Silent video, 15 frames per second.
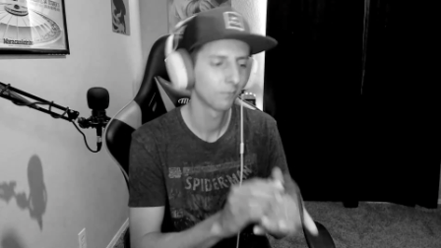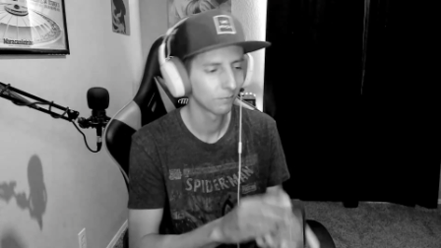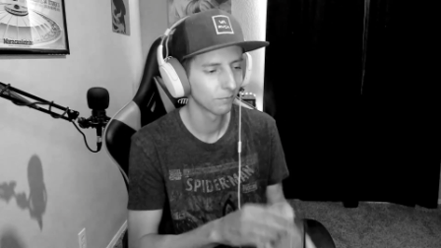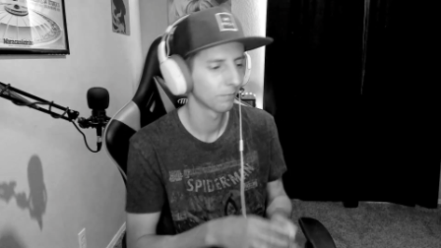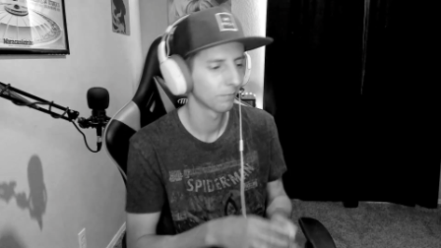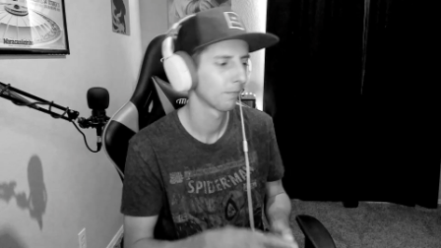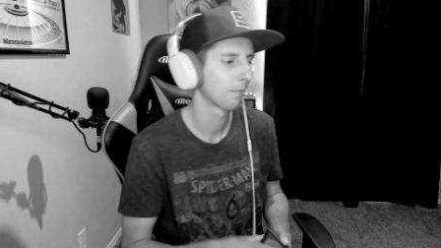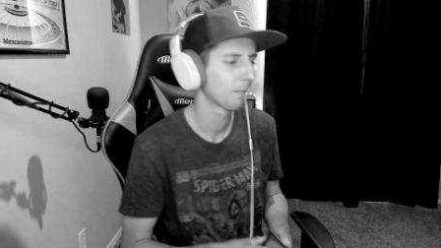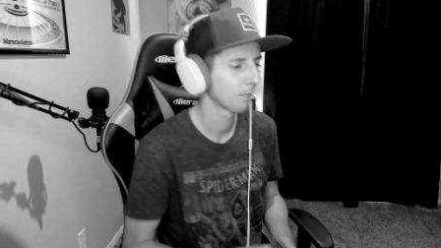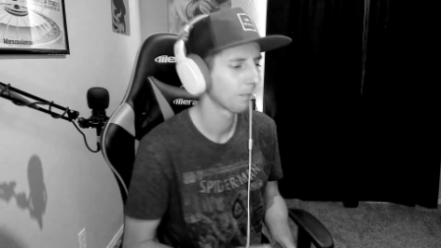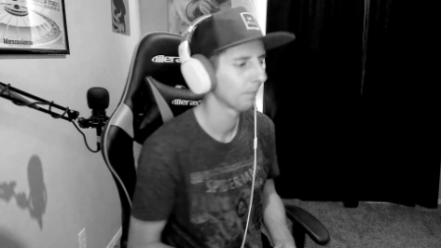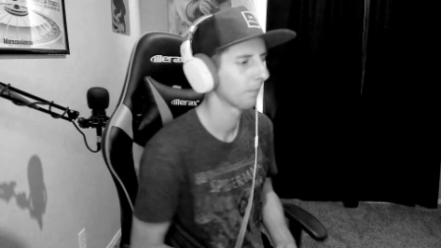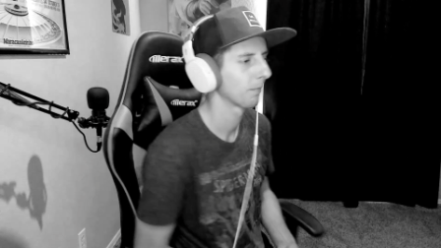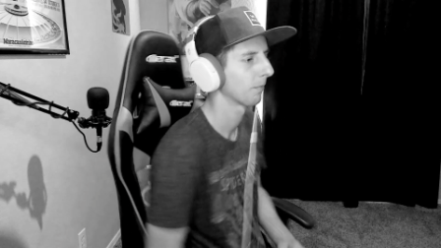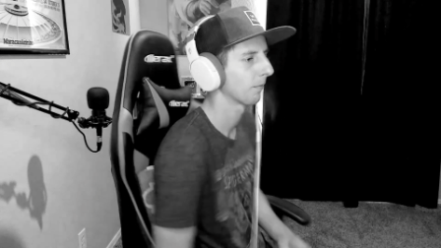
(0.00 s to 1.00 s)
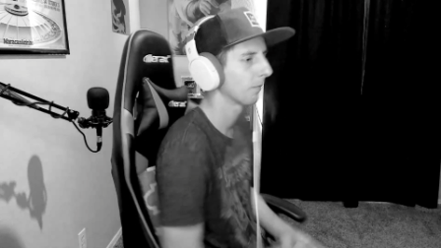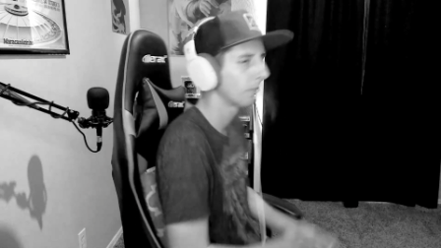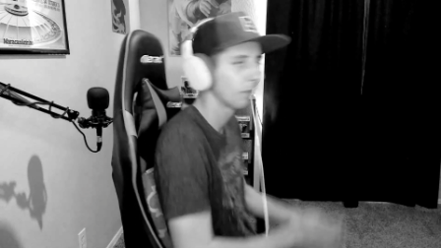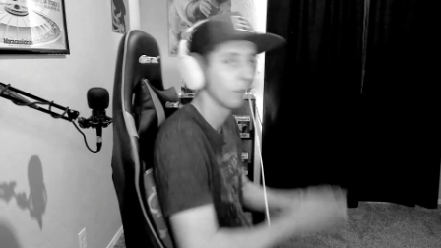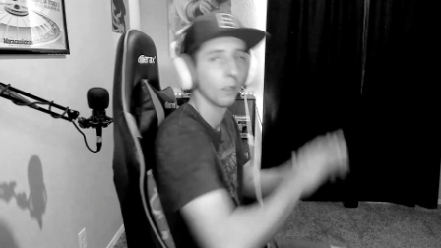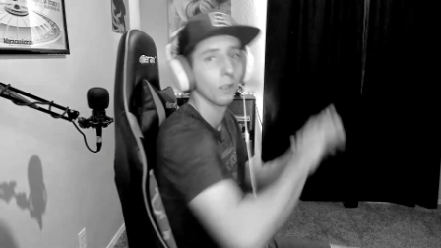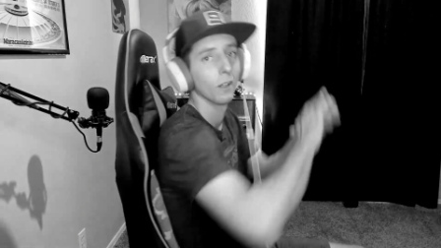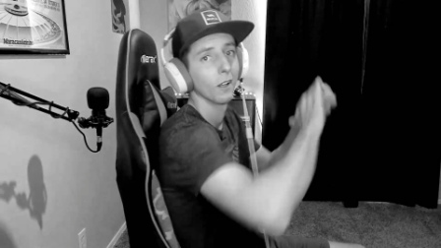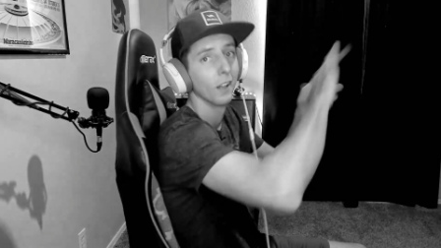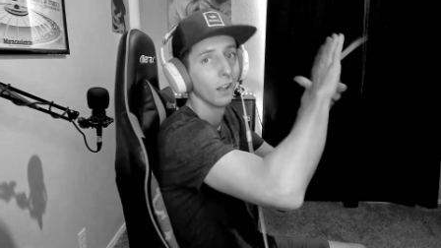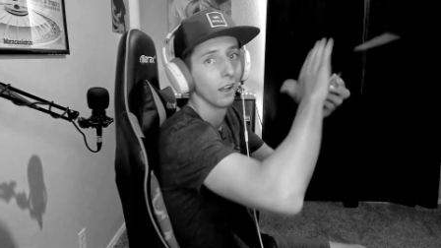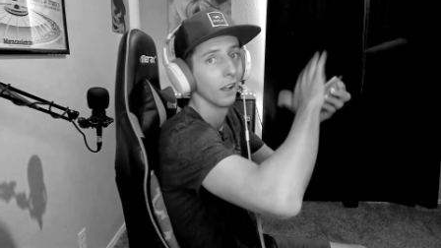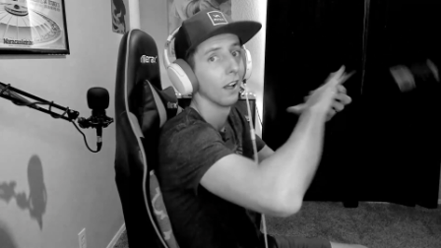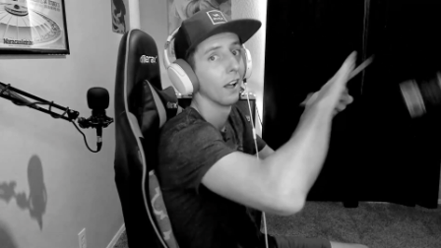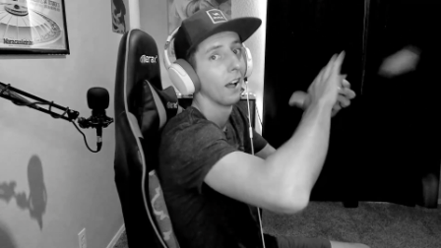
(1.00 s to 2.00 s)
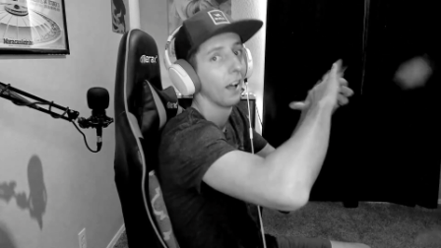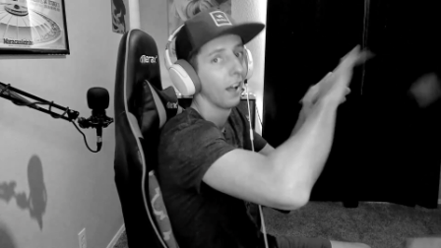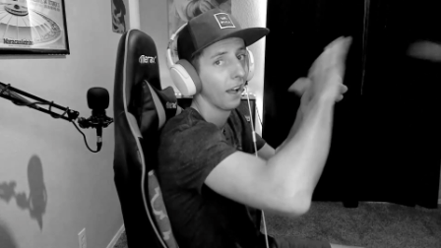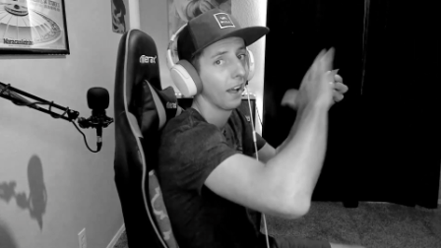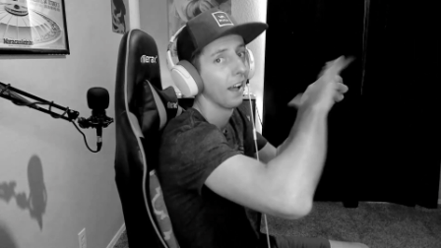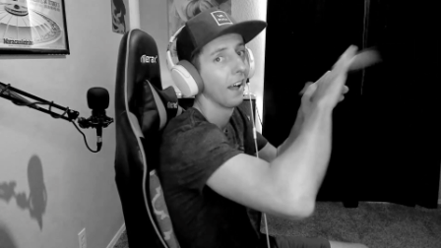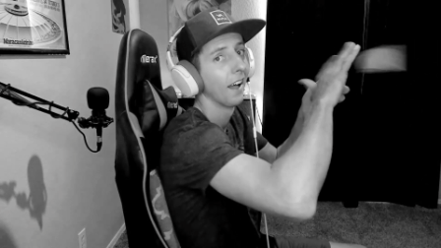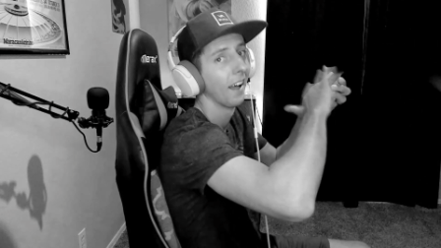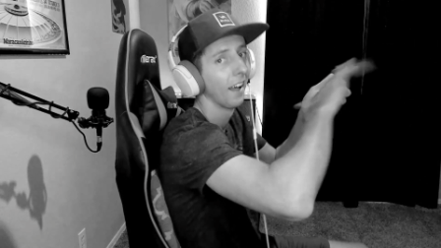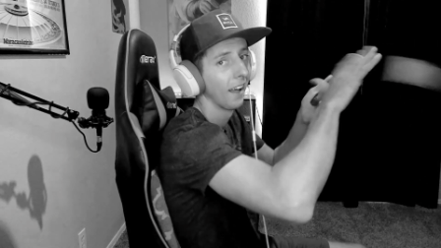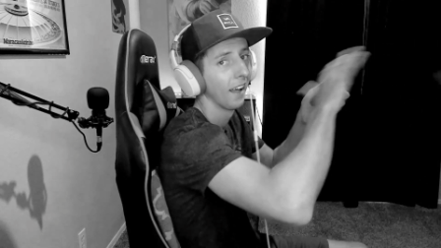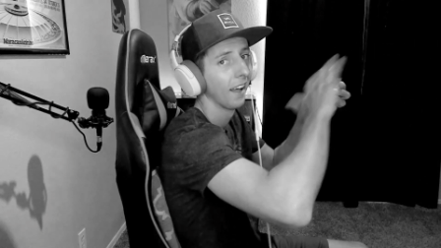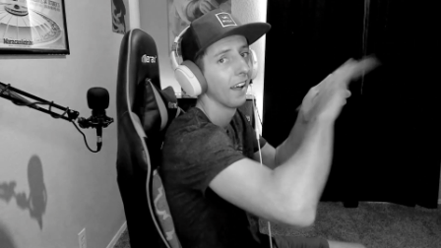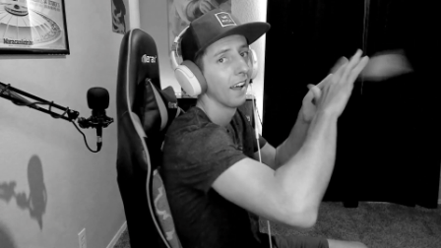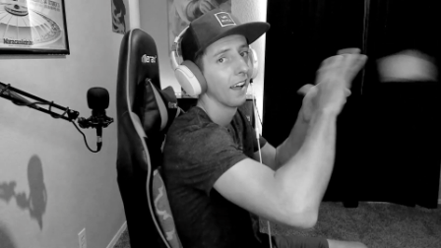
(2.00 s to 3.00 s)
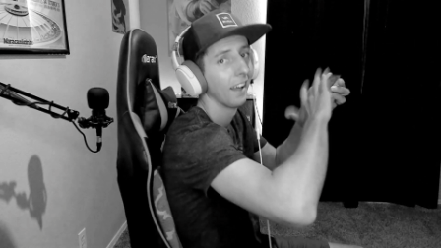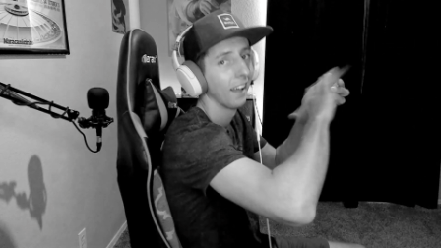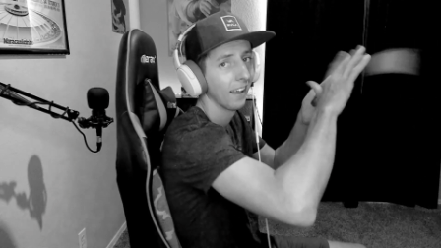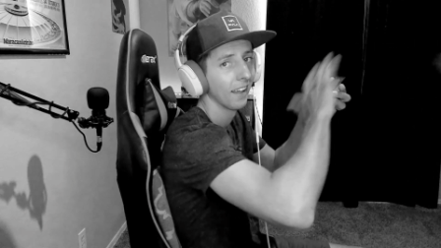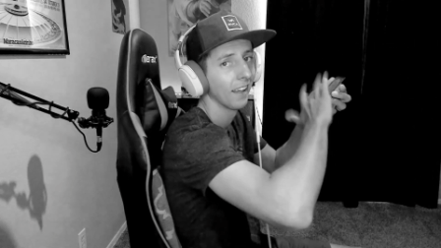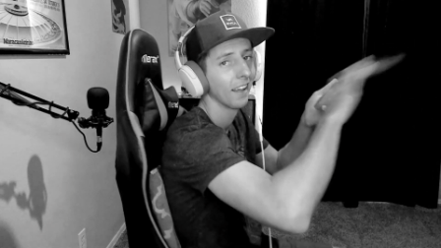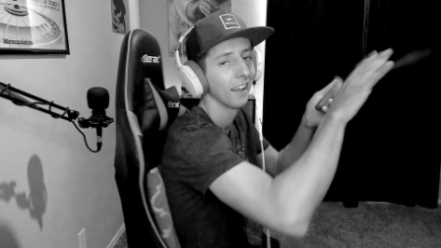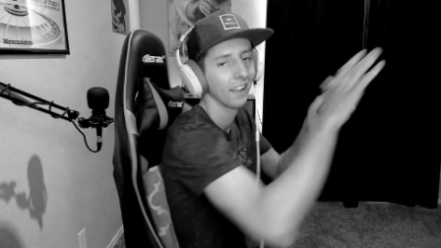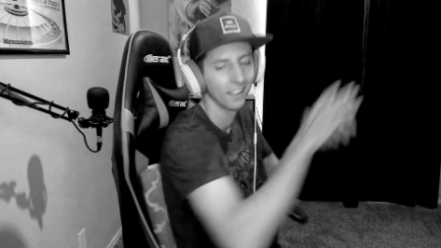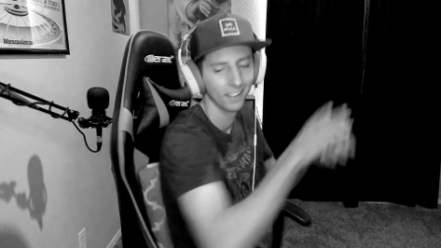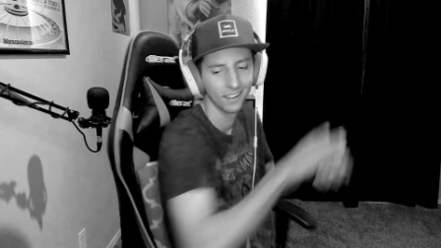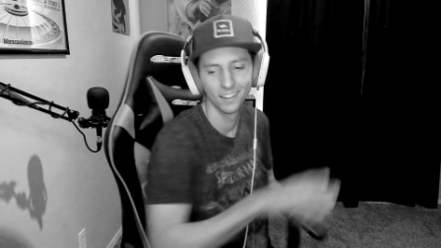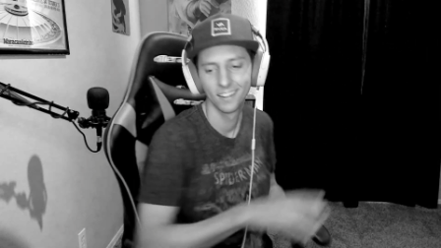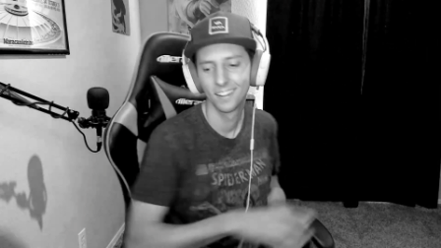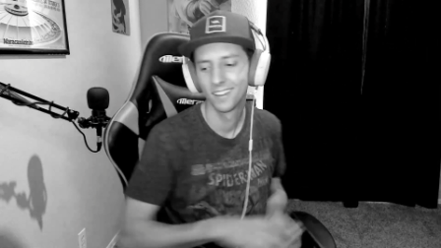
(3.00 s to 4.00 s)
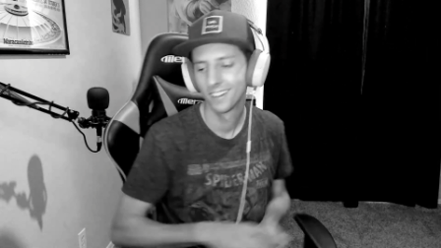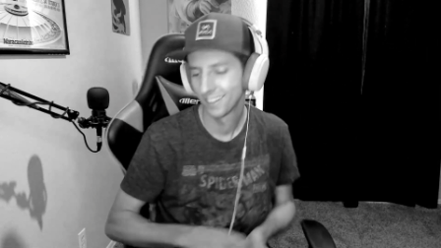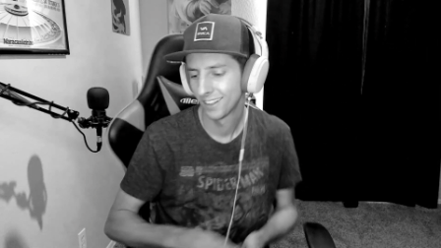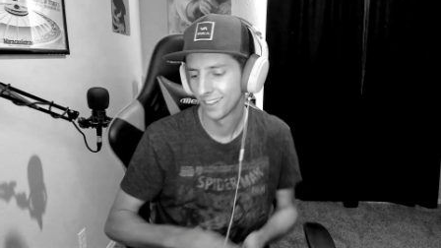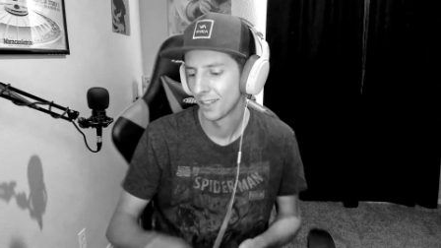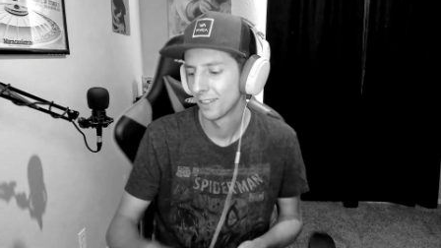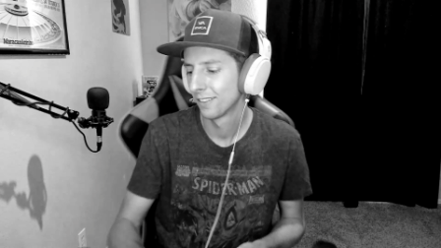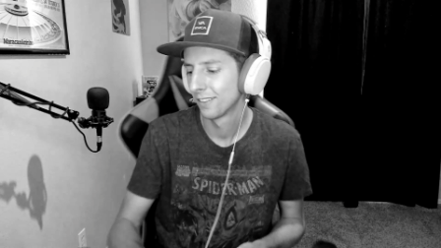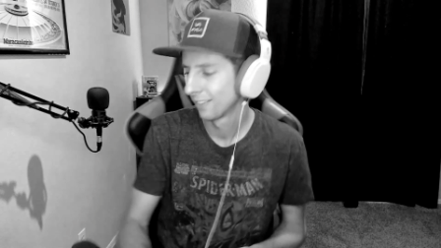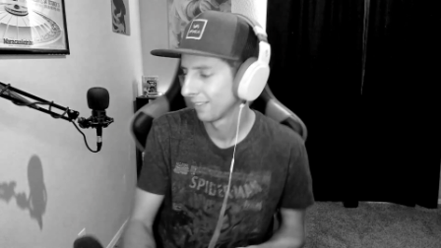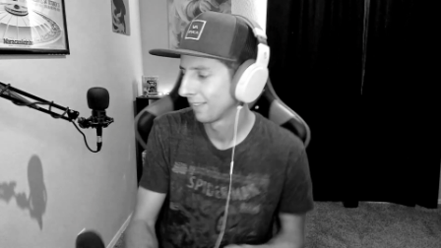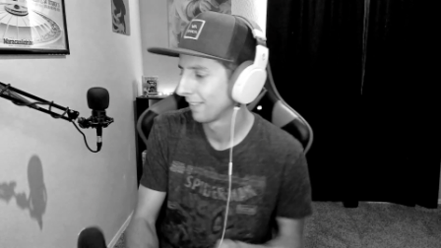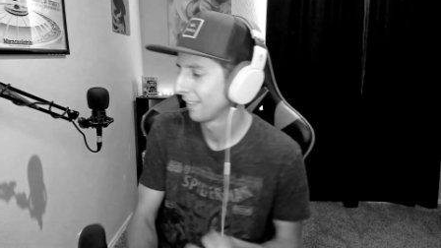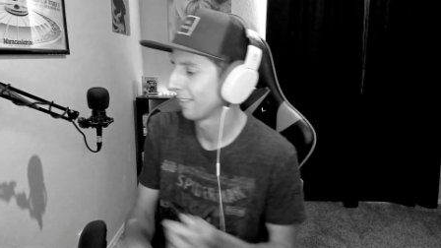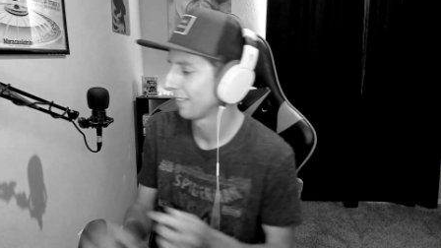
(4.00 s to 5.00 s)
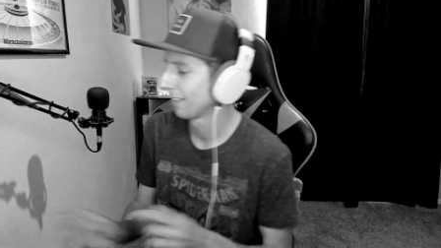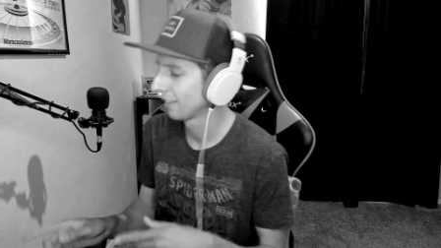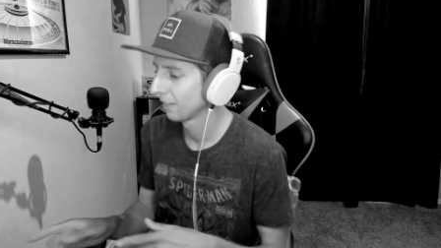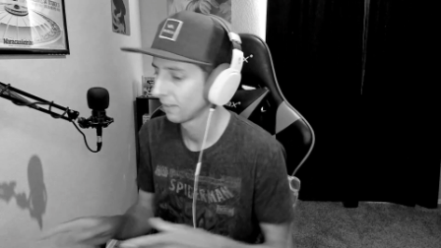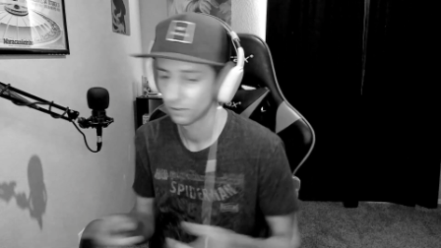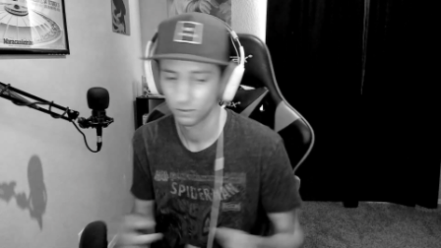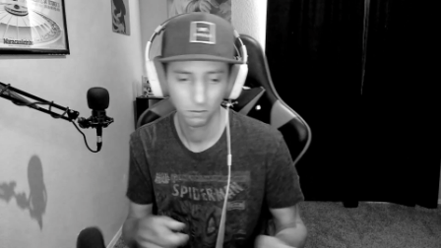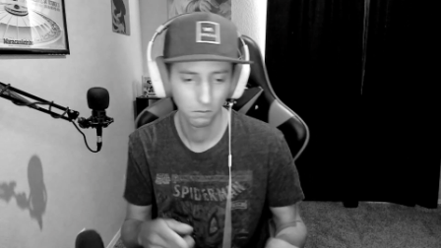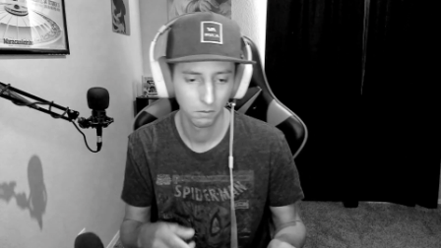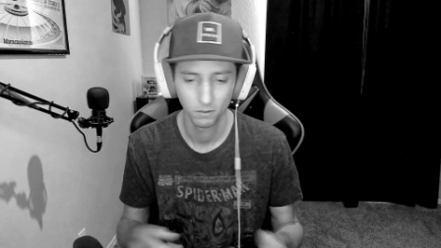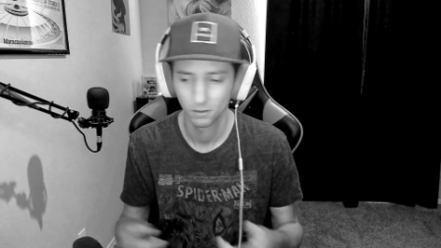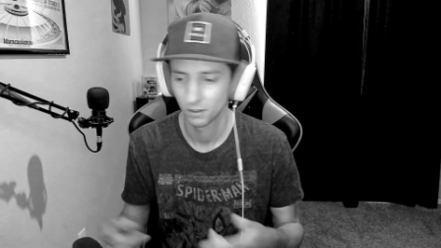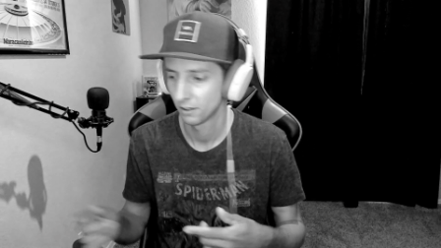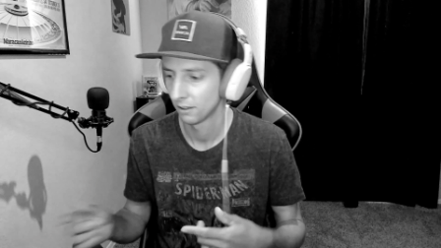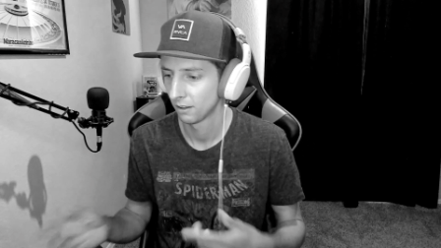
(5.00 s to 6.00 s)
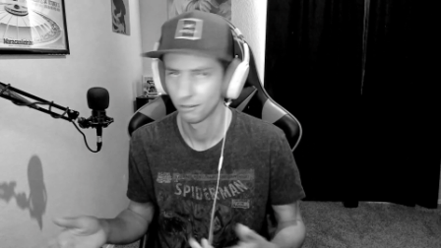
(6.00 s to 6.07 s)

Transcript: Yeah, M T G, that's what you'll see if you like and subscribe. Where's the upload, man?